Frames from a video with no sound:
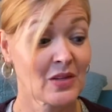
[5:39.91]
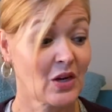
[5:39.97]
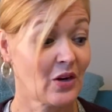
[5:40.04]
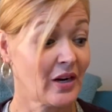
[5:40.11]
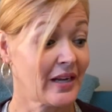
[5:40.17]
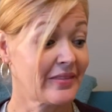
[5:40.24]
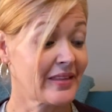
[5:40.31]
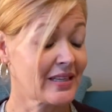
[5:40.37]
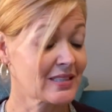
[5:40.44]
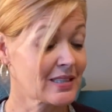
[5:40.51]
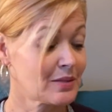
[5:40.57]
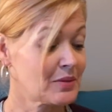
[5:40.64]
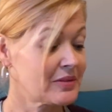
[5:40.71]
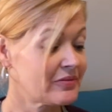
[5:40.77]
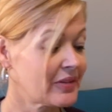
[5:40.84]
All right, that's
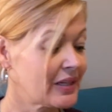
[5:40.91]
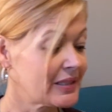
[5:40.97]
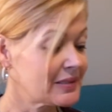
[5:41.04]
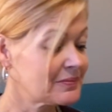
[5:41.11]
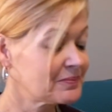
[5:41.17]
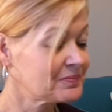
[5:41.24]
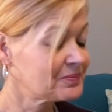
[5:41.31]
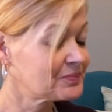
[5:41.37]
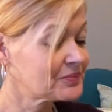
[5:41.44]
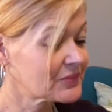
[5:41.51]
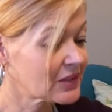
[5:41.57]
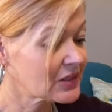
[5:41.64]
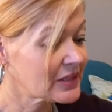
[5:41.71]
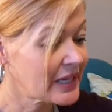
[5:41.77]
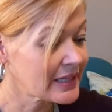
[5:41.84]
gonna be fun.
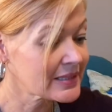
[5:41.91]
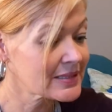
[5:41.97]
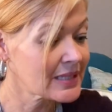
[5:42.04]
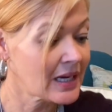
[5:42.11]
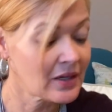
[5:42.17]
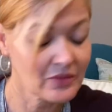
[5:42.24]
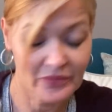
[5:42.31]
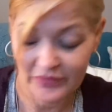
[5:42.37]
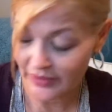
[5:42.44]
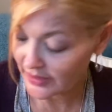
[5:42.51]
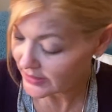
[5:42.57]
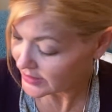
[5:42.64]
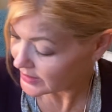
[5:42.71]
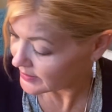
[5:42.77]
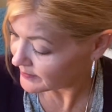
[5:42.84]
Next
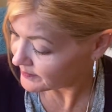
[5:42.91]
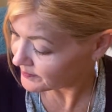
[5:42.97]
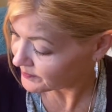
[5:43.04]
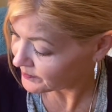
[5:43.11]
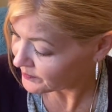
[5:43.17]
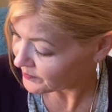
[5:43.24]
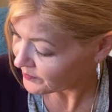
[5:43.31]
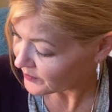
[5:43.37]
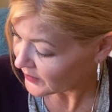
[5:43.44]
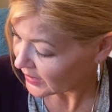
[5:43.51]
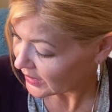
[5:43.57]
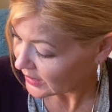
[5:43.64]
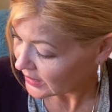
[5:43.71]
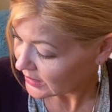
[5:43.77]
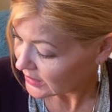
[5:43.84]
outfit,
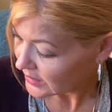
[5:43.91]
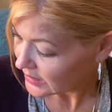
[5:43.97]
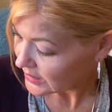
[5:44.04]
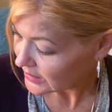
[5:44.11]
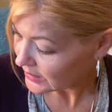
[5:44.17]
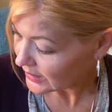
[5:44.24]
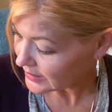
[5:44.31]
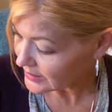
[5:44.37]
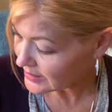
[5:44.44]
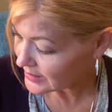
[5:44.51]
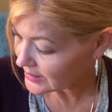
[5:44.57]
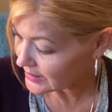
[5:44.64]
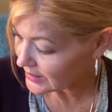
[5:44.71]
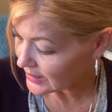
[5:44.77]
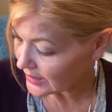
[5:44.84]
let's
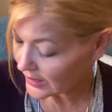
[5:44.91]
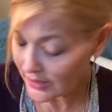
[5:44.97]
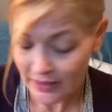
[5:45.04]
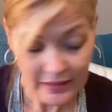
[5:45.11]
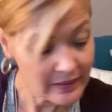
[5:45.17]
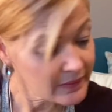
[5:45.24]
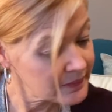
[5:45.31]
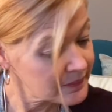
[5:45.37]
see.